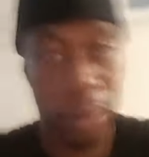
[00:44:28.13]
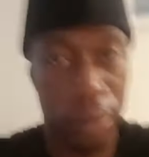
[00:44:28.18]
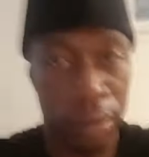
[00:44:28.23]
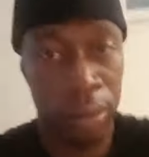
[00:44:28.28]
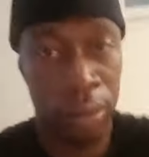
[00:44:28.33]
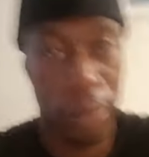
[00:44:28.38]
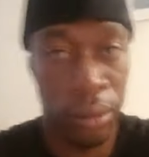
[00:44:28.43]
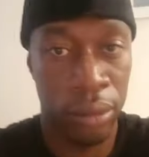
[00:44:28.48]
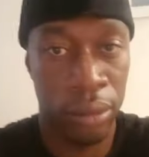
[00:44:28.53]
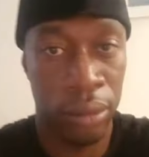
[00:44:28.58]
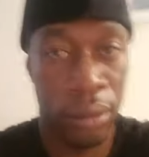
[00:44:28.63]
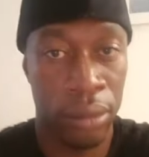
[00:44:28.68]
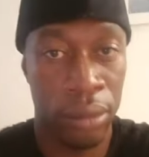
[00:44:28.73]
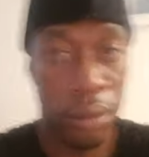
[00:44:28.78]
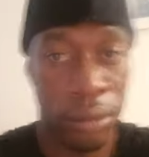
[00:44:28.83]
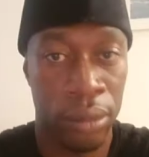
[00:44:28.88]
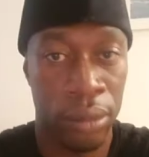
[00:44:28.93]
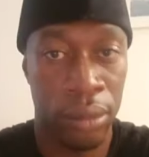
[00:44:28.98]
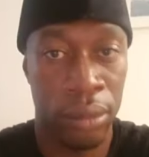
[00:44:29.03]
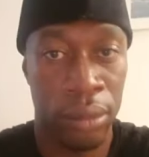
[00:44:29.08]

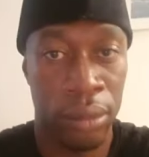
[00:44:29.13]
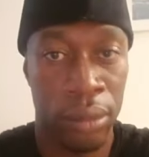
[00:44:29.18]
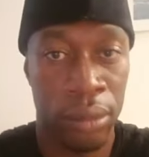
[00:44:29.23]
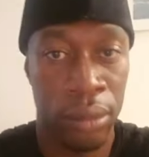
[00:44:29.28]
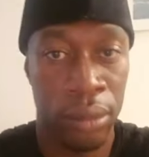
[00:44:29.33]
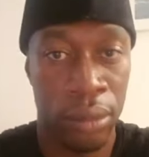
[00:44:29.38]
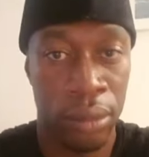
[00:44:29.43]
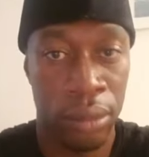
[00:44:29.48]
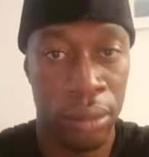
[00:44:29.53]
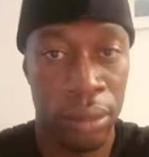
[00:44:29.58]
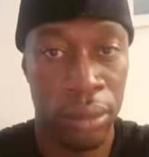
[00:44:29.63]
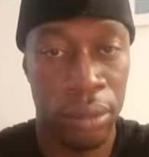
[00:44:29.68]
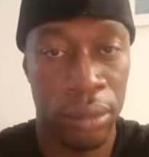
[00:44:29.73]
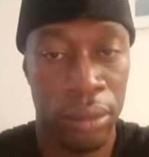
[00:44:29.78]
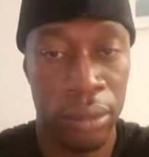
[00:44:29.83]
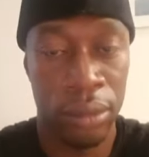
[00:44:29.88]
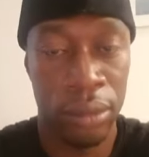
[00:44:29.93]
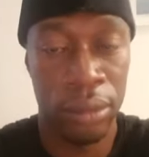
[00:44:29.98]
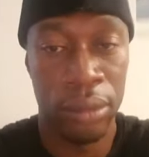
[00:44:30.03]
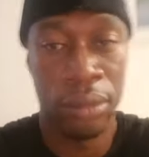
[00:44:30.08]

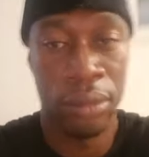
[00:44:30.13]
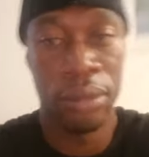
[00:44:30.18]
Nobody speaks.